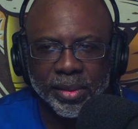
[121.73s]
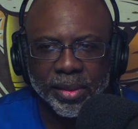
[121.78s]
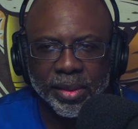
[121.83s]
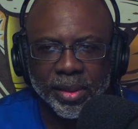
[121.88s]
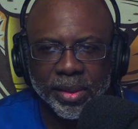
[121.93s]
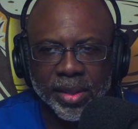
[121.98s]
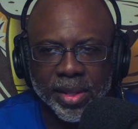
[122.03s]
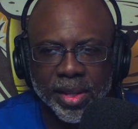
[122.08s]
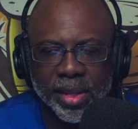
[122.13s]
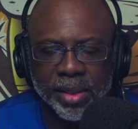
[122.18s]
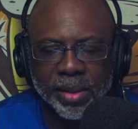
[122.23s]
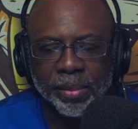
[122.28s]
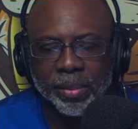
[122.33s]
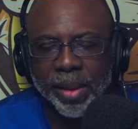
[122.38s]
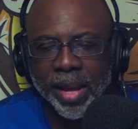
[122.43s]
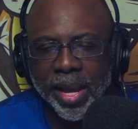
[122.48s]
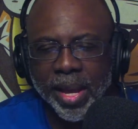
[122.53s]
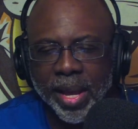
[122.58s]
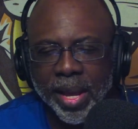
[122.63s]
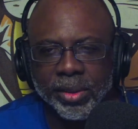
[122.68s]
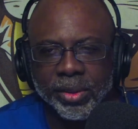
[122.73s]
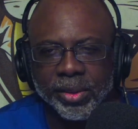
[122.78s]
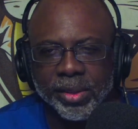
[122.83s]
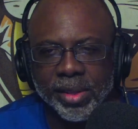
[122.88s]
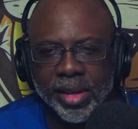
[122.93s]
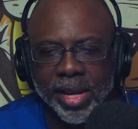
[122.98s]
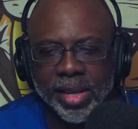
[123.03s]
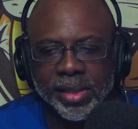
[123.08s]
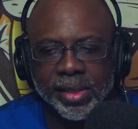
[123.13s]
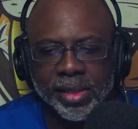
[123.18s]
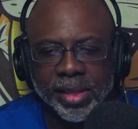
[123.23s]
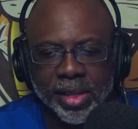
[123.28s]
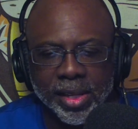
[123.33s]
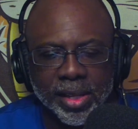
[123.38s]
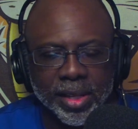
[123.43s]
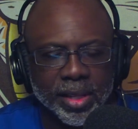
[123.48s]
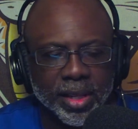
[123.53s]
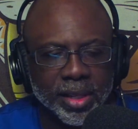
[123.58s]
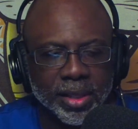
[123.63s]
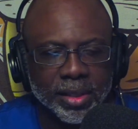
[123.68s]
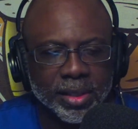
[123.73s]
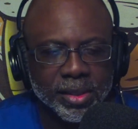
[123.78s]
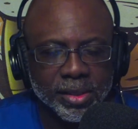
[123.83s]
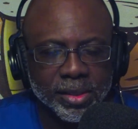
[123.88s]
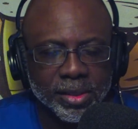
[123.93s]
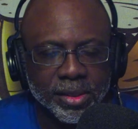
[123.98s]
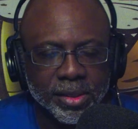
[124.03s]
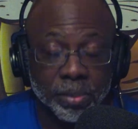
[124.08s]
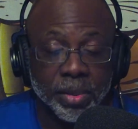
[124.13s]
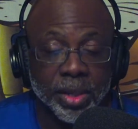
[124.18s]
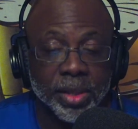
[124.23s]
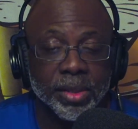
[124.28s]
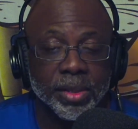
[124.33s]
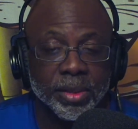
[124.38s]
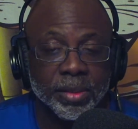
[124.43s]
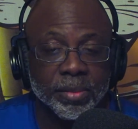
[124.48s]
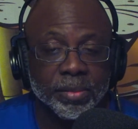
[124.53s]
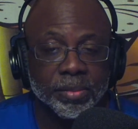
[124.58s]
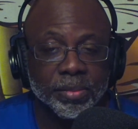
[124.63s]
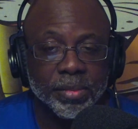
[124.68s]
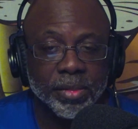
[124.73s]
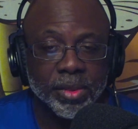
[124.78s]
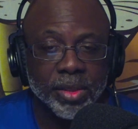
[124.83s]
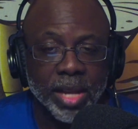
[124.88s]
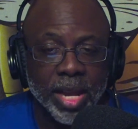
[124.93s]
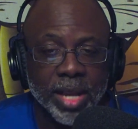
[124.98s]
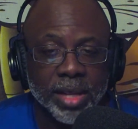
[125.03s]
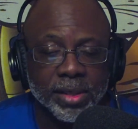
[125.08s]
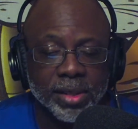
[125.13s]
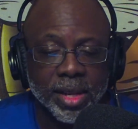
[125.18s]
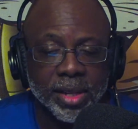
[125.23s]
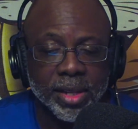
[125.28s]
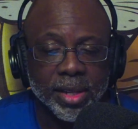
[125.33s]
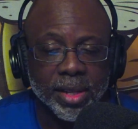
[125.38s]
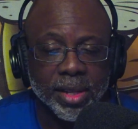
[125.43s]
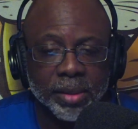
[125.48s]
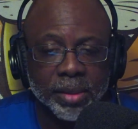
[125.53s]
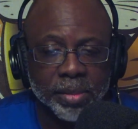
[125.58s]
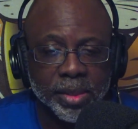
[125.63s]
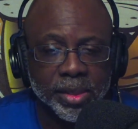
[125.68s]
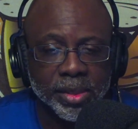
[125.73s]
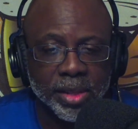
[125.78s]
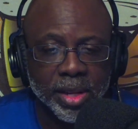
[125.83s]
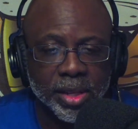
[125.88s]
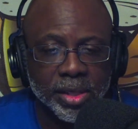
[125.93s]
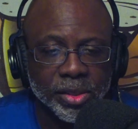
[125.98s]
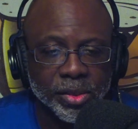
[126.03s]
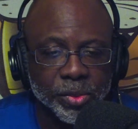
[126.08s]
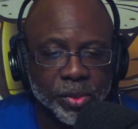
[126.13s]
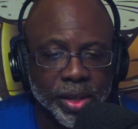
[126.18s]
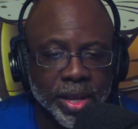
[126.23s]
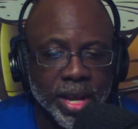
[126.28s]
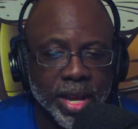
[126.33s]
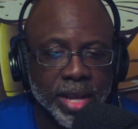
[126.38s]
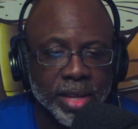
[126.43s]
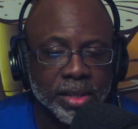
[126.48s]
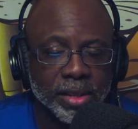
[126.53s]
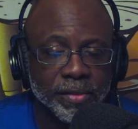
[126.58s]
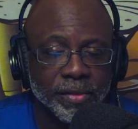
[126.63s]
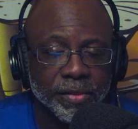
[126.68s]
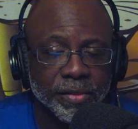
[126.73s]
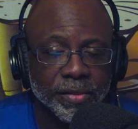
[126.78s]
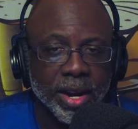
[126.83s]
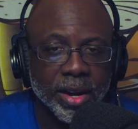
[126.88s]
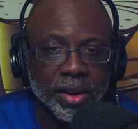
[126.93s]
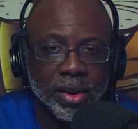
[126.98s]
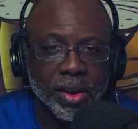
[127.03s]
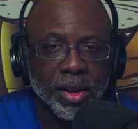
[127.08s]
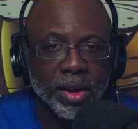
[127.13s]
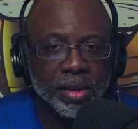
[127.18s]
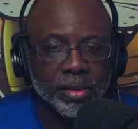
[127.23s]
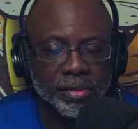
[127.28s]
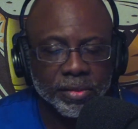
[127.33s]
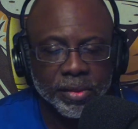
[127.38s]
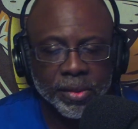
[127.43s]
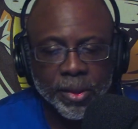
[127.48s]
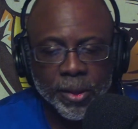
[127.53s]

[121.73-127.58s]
either pallet or 19. It was a bunch of anti-tank missiles we had to fire off.